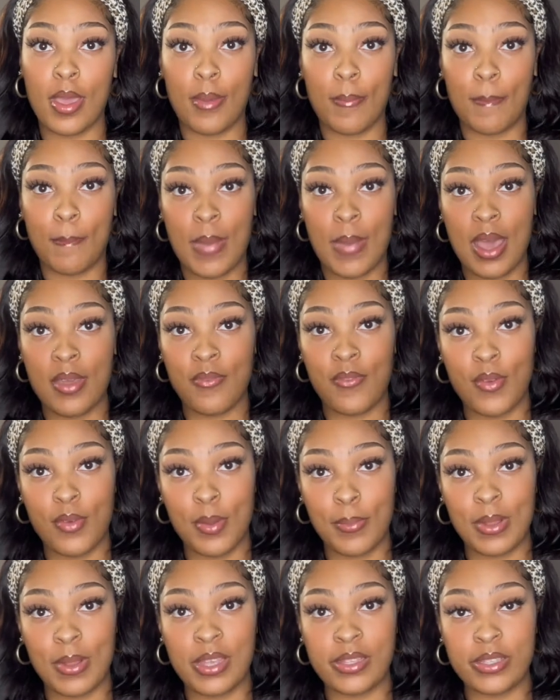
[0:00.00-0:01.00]
my
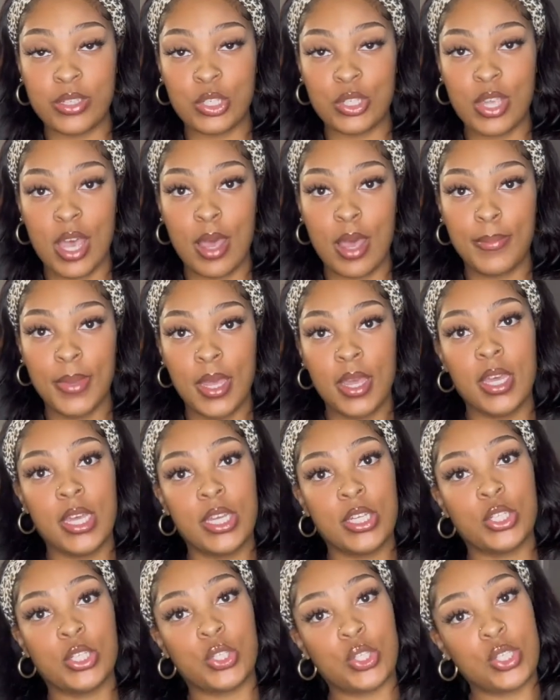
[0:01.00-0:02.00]
favorite place to shop,
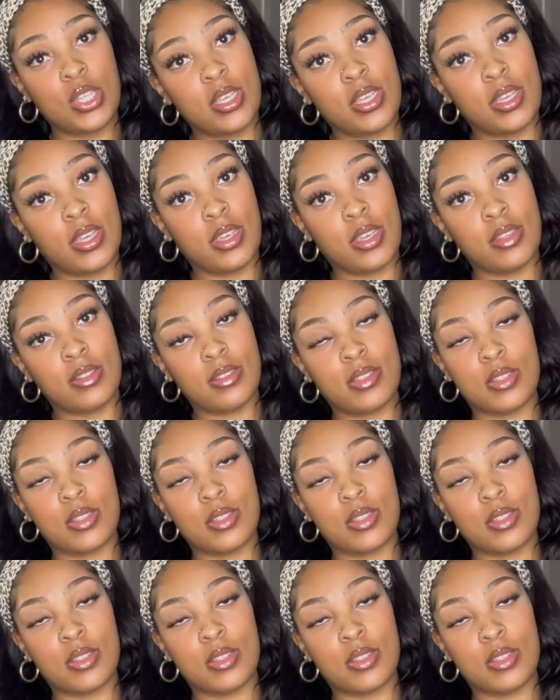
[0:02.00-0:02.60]
Shein.